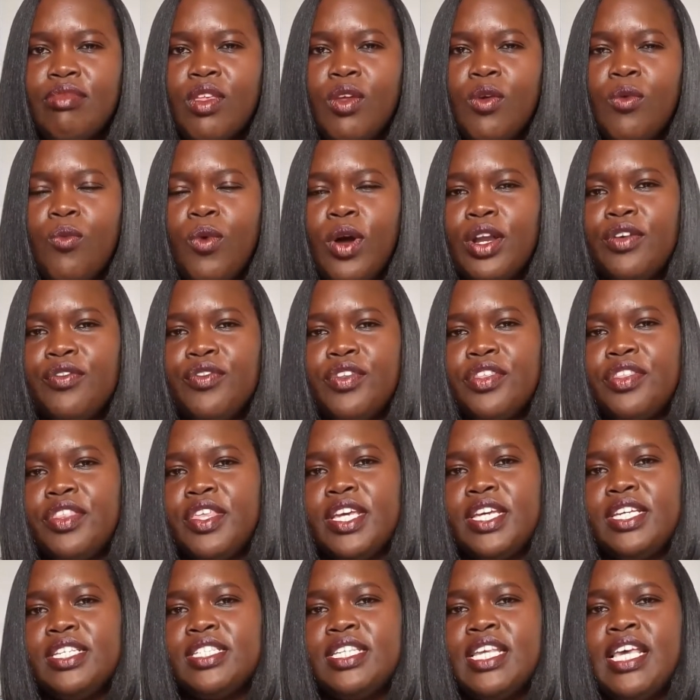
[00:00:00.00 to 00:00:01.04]
One of the
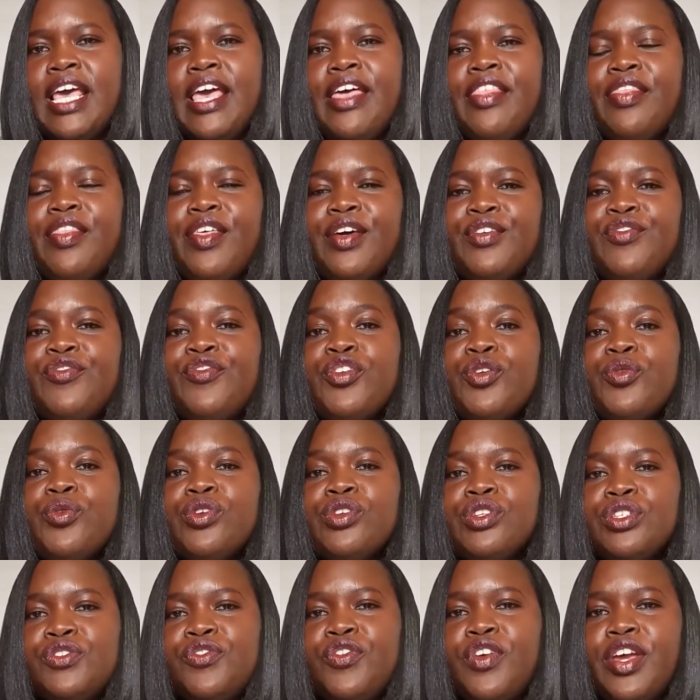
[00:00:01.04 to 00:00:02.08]
things that
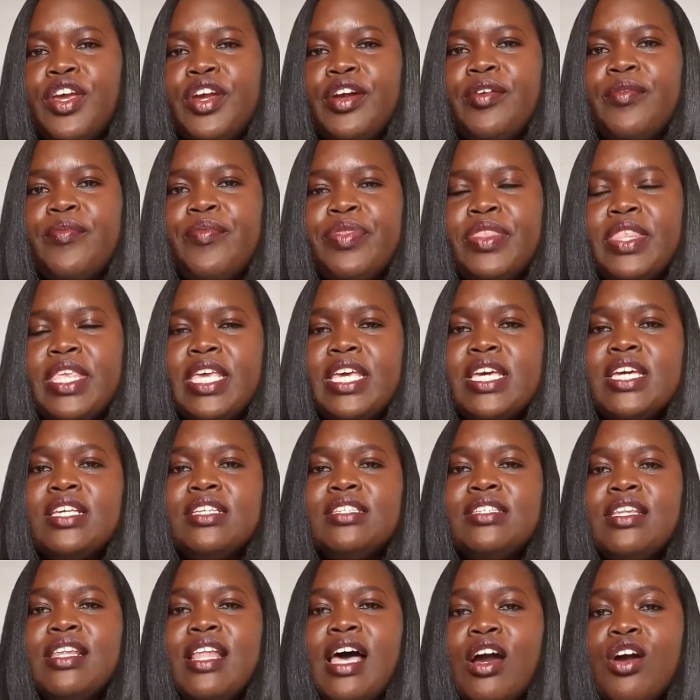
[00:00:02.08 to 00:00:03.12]
fuels fear is
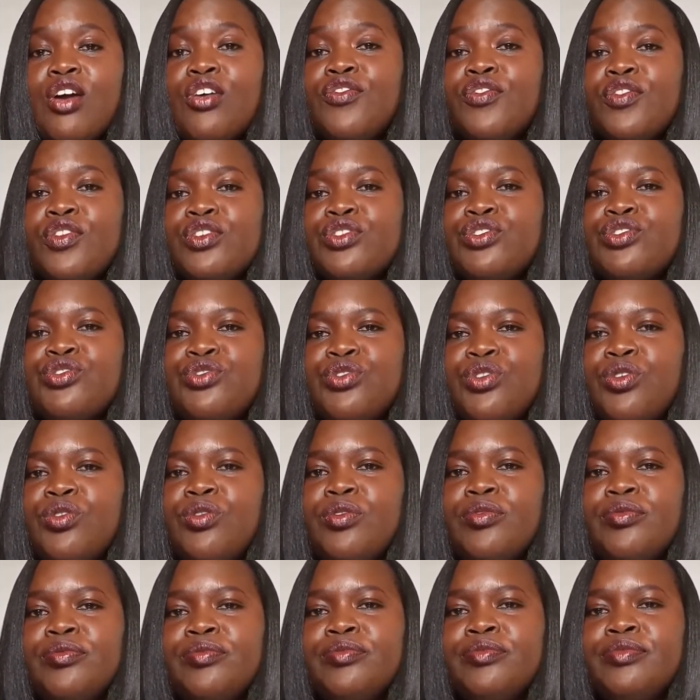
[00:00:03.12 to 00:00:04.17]
lack of control.
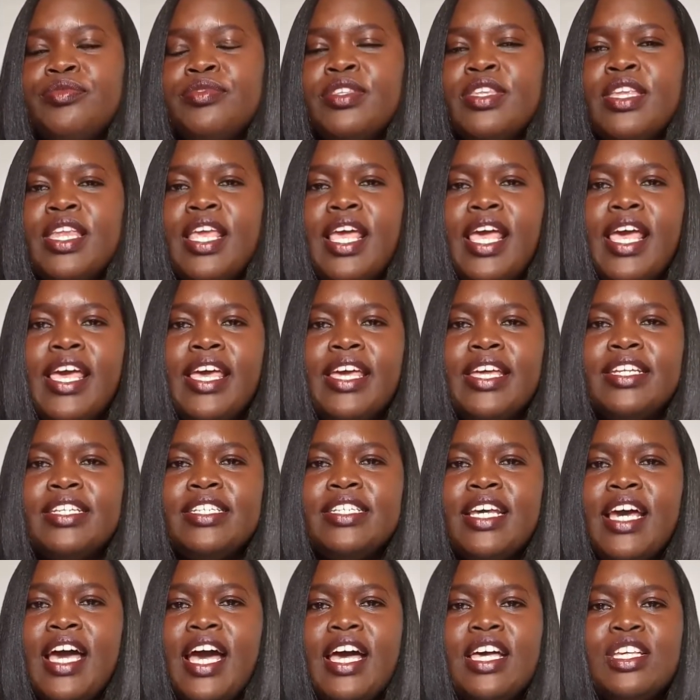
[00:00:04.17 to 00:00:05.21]
And
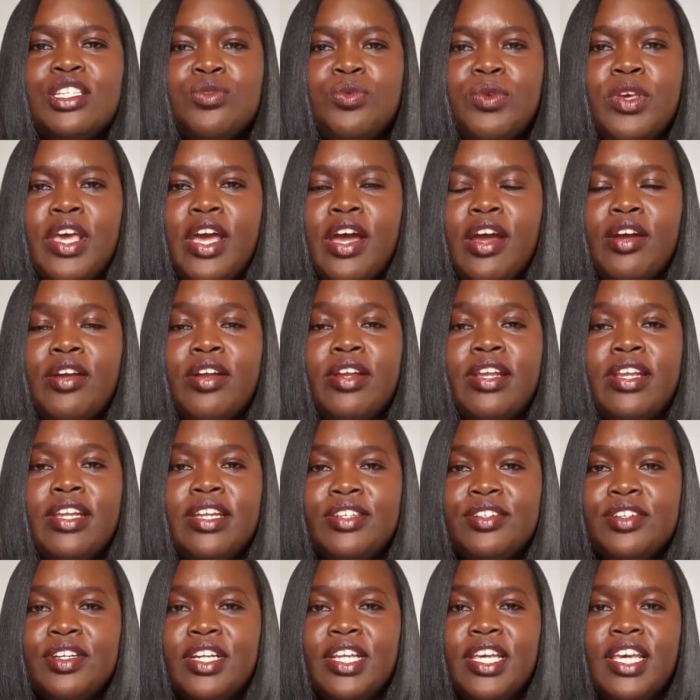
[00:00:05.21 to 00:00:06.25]
as we are
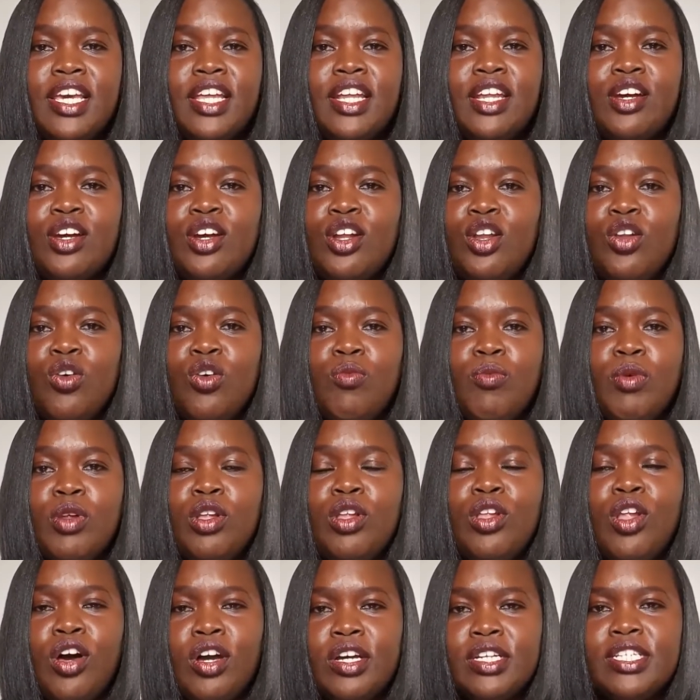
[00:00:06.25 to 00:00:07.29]
literally in a global
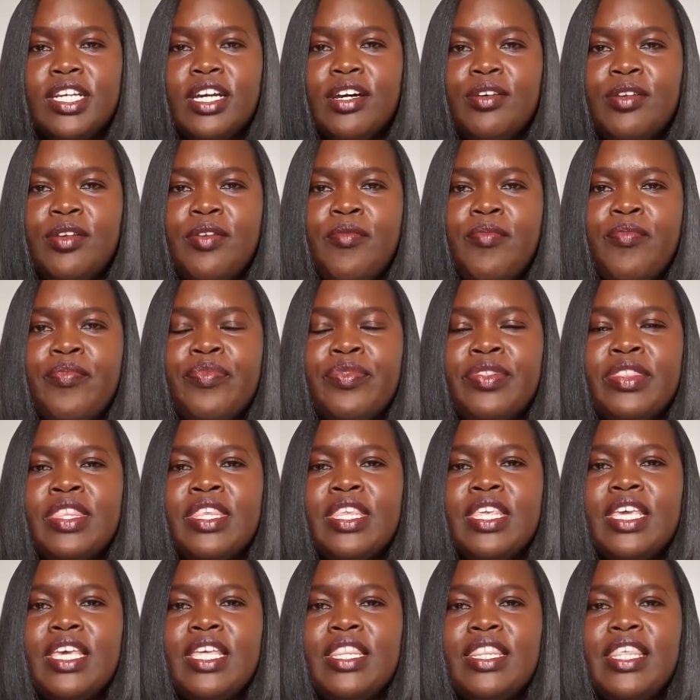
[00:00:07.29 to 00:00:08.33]
lockdown,
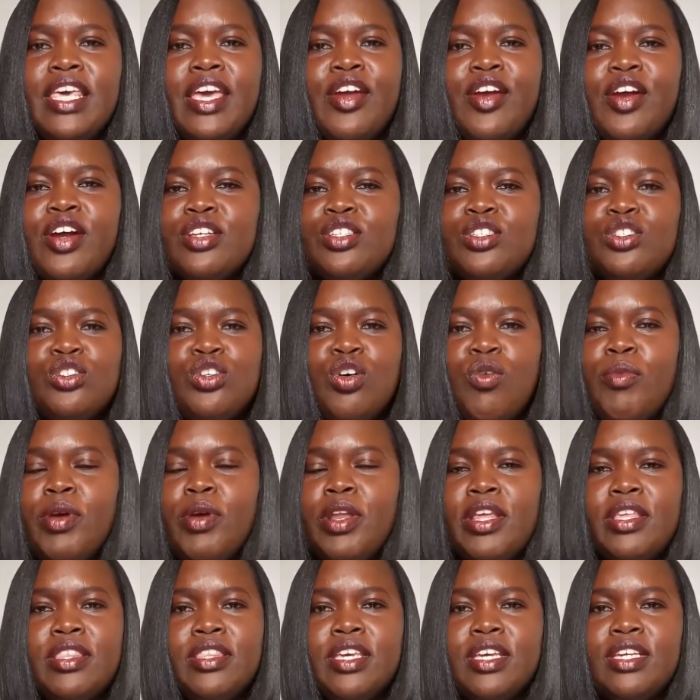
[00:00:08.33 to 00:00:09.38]
there are so
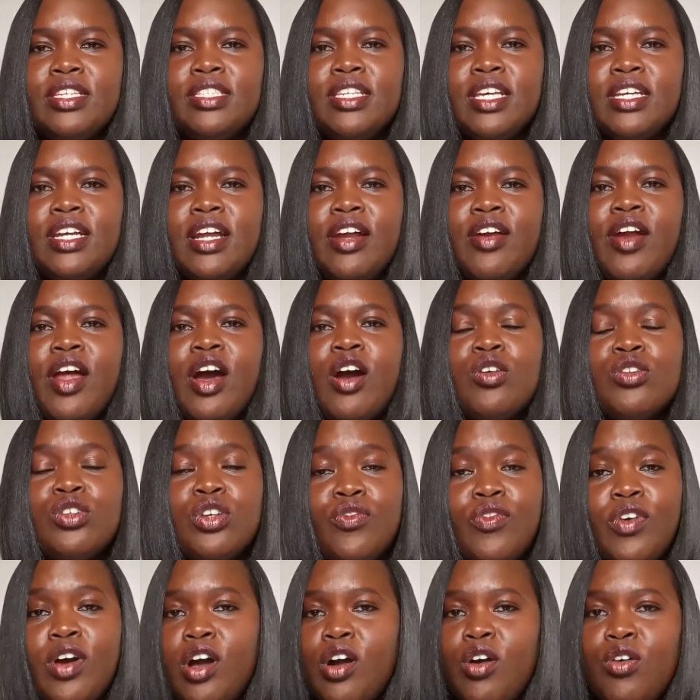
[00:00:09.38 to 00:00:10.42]
many things that are out of
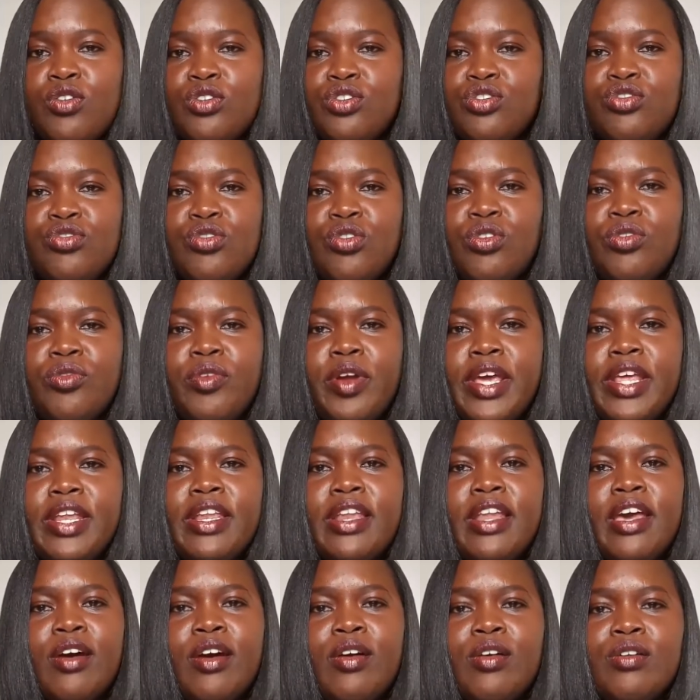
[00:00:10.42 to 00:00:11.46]
our control right
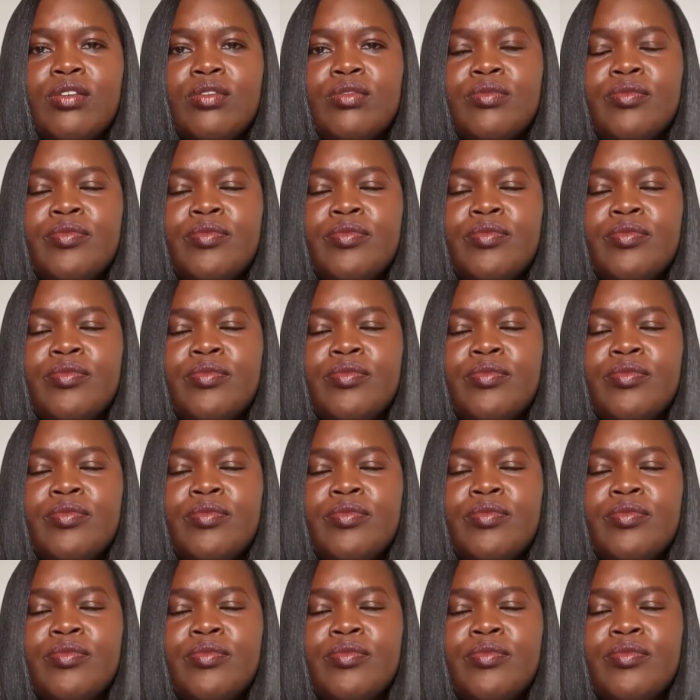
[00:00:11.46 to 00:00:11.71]
now.